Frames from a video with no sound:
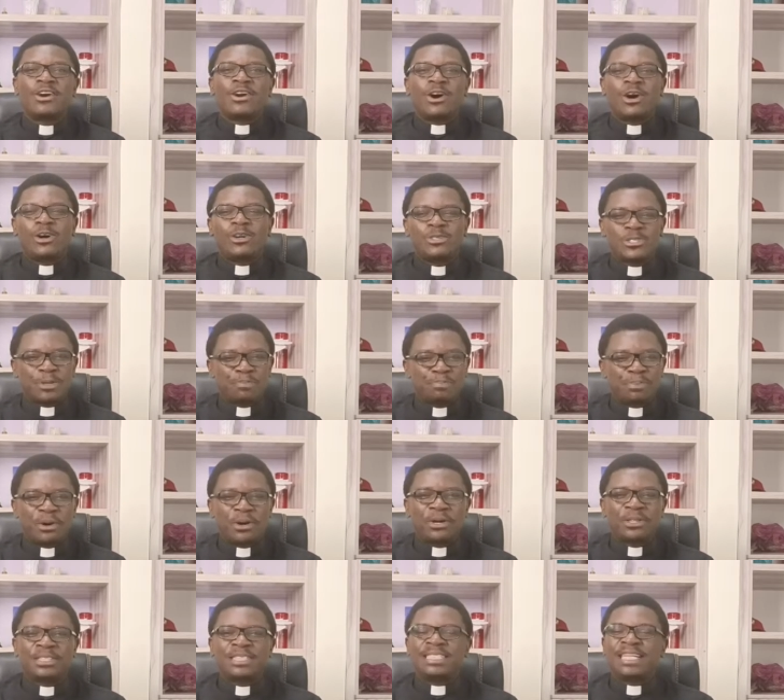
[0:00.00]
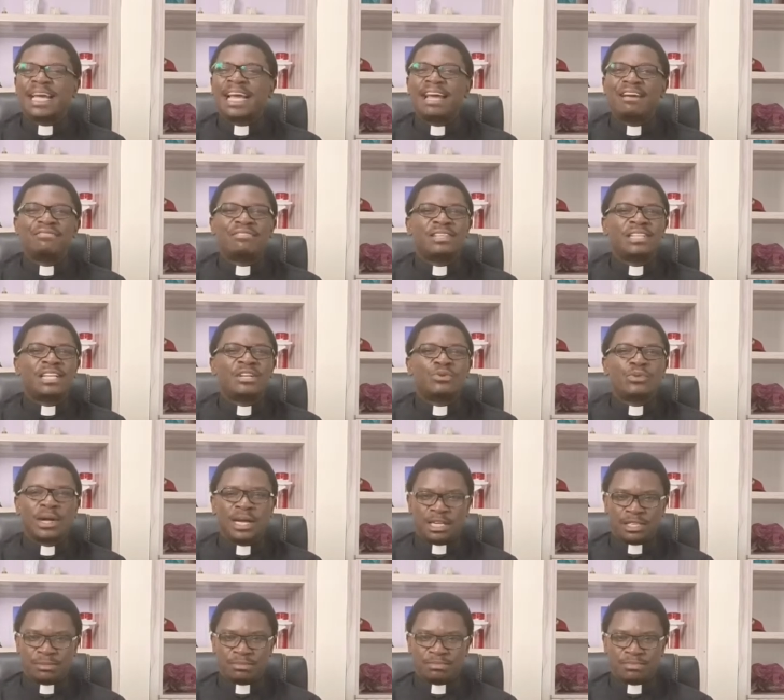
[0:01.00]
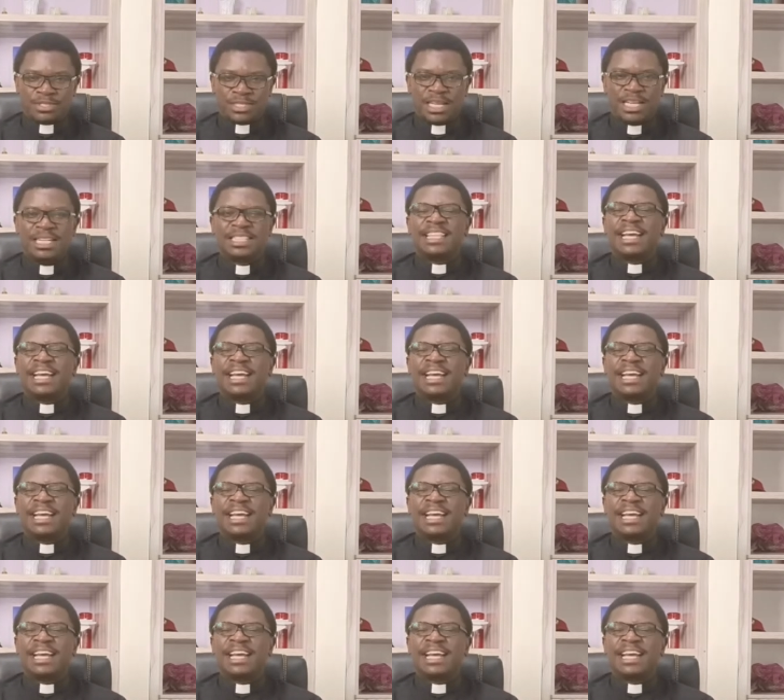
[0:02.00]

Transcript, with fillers: calls upon the heavenly realms,